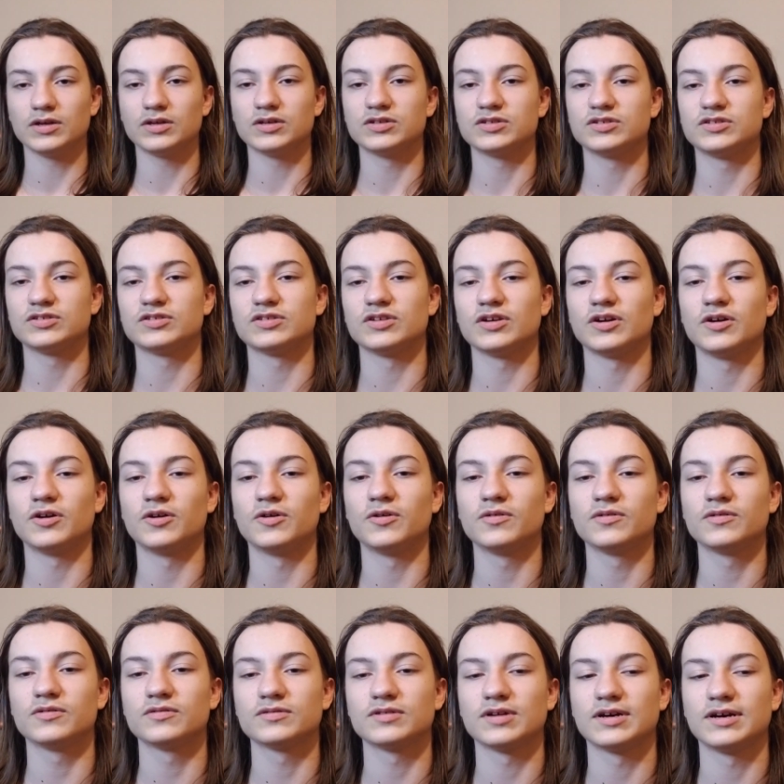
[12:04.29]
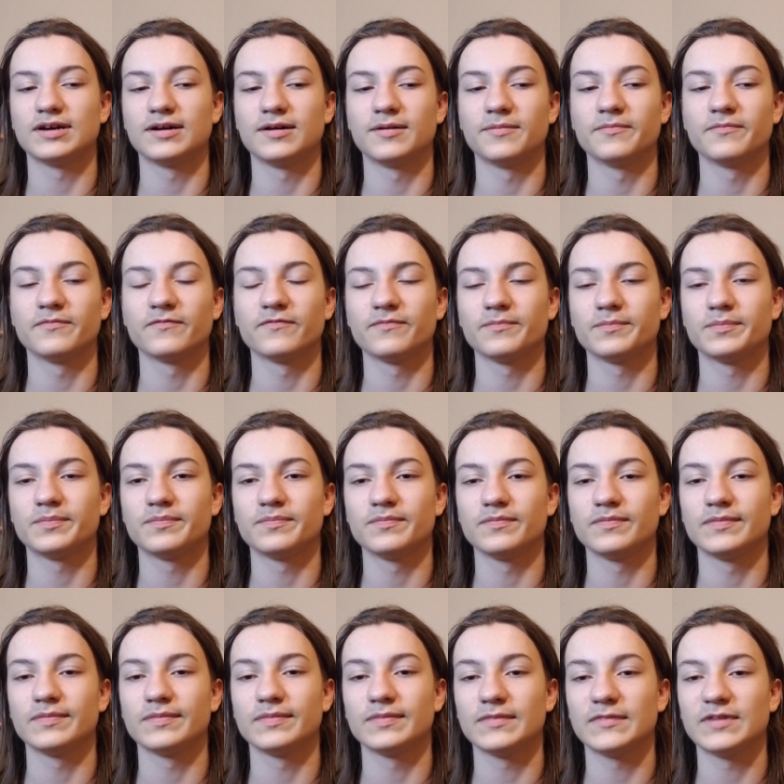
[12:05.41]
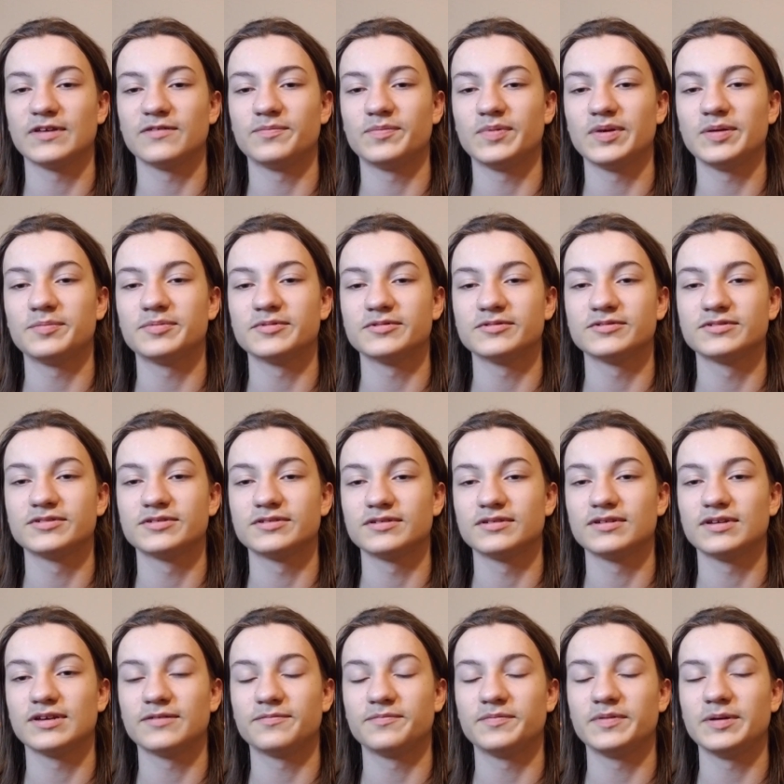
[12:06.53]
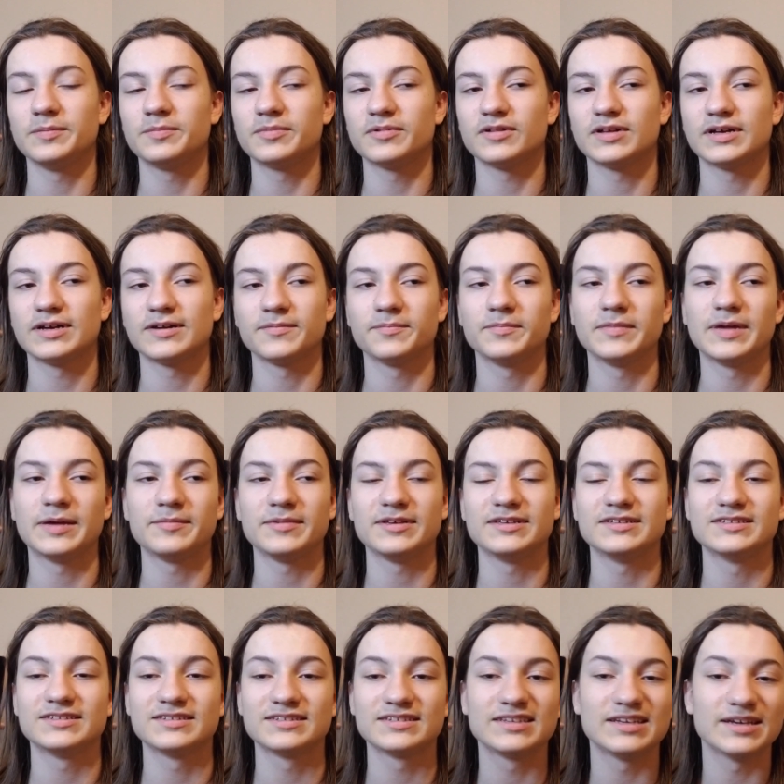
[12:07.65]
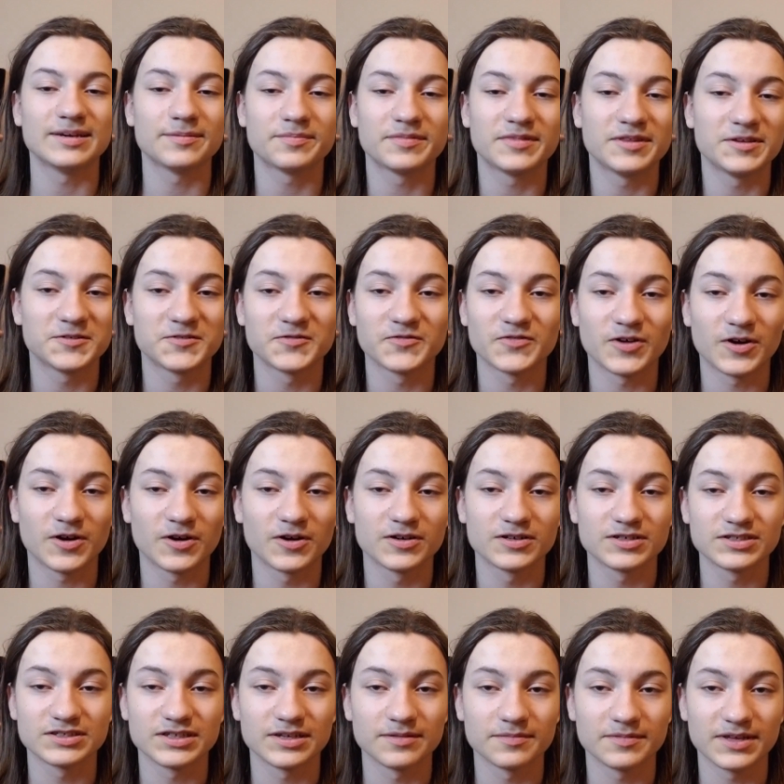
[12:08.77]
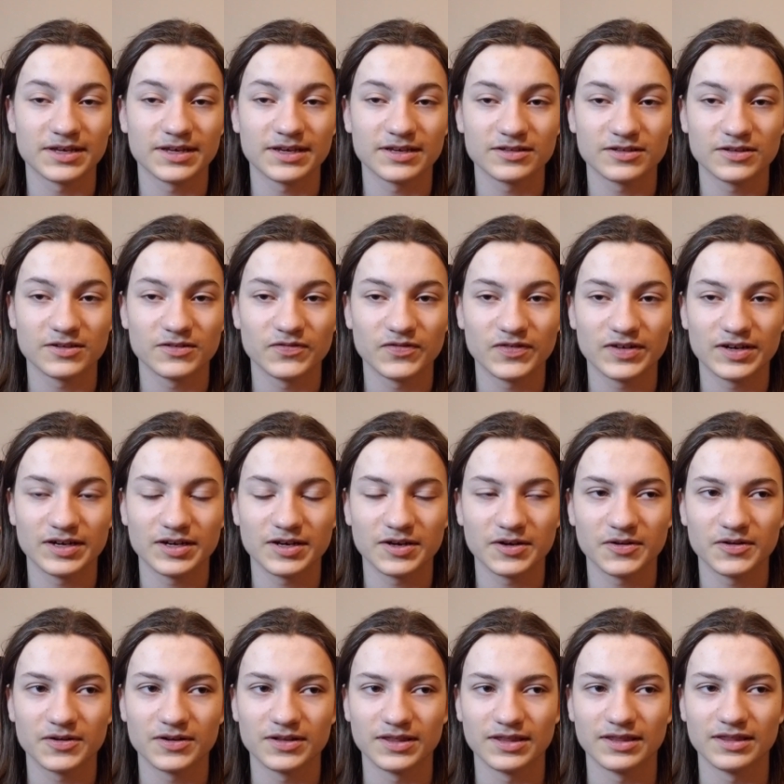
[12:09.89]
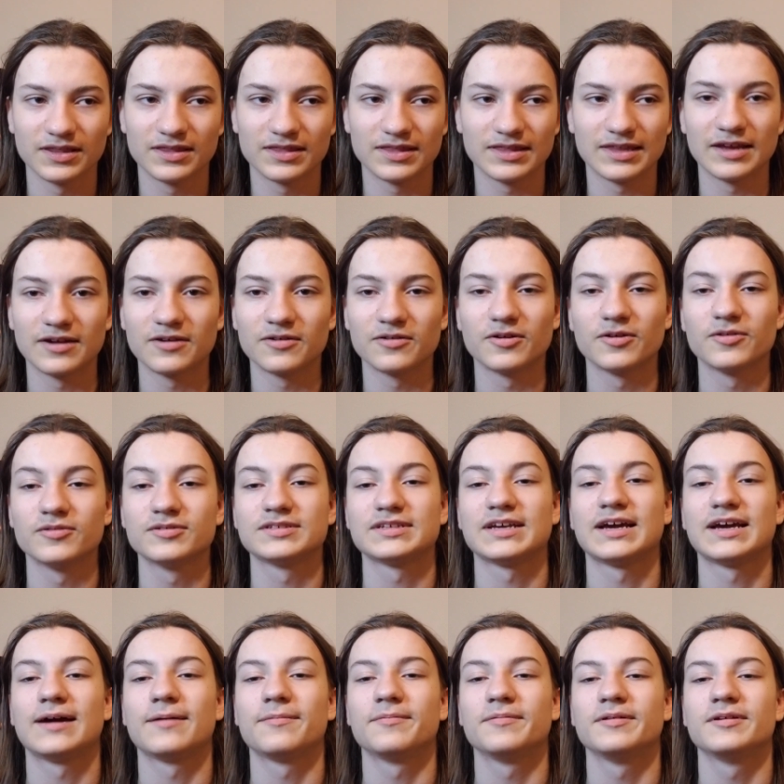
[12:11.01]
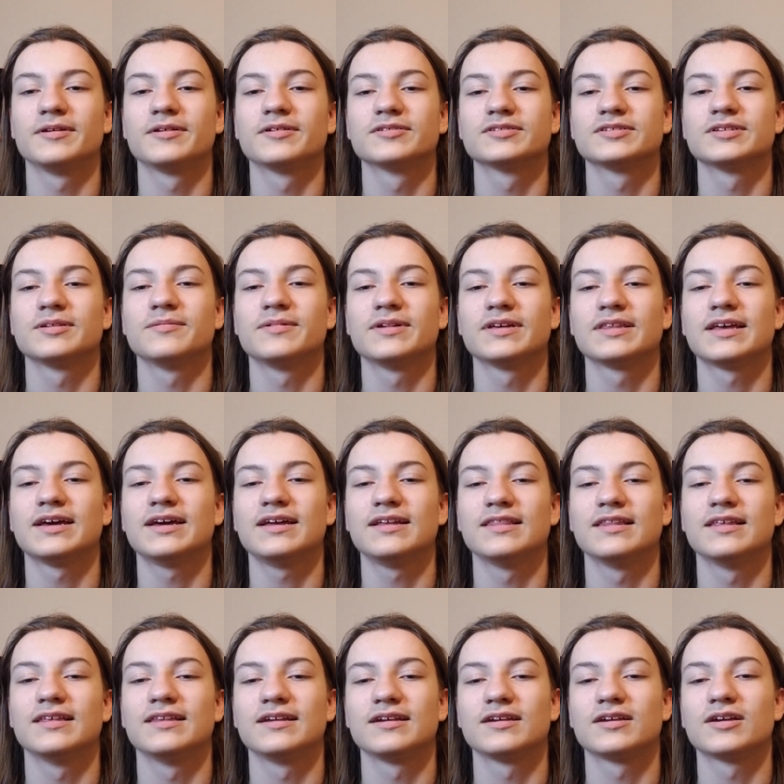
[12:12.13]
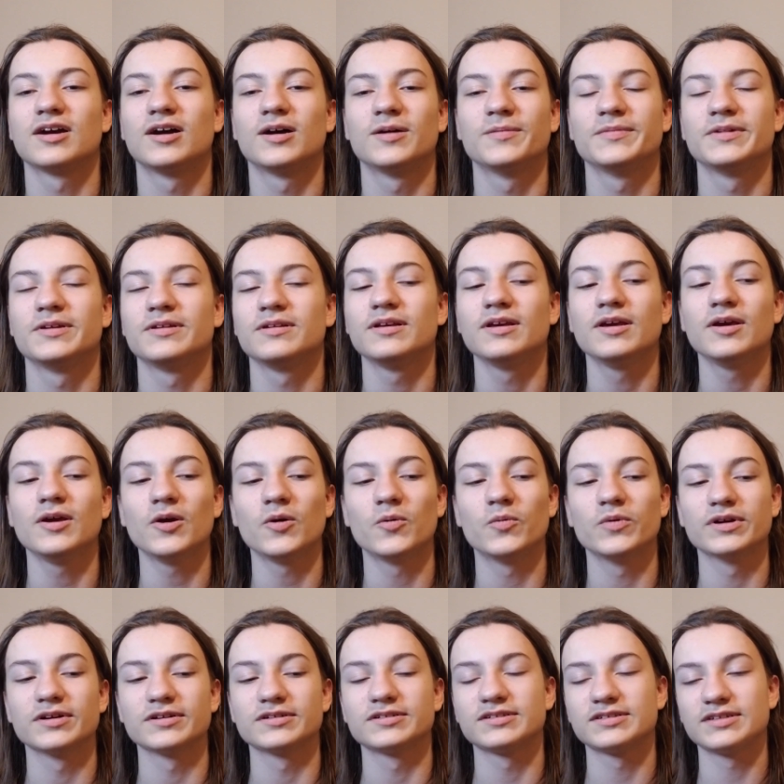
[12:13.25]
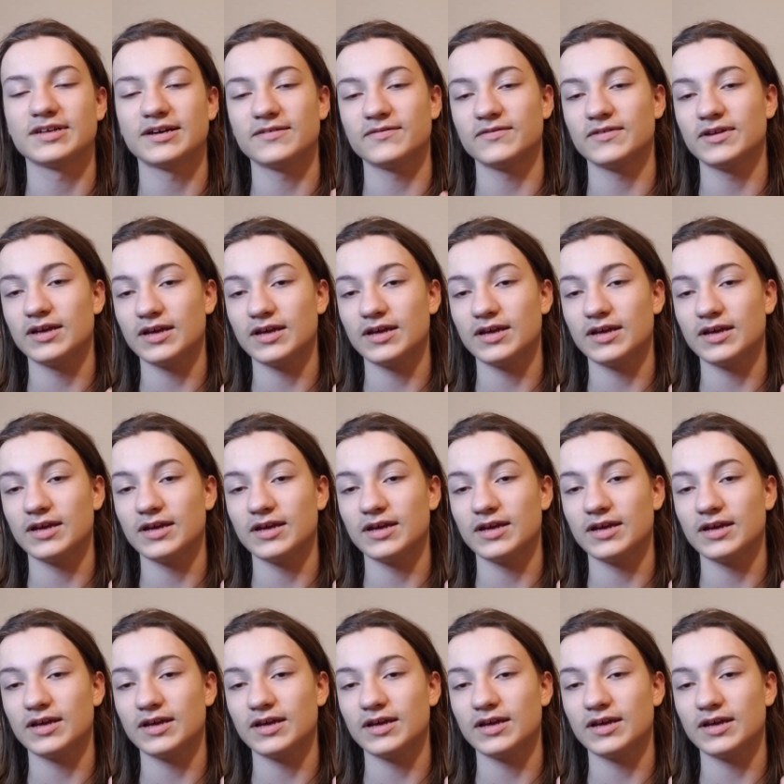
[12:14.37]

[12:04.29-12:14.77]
So um, if people if people have maybe skipped this far or something into the video and they don't know what's happening or something like that, and then they comment weird stuff,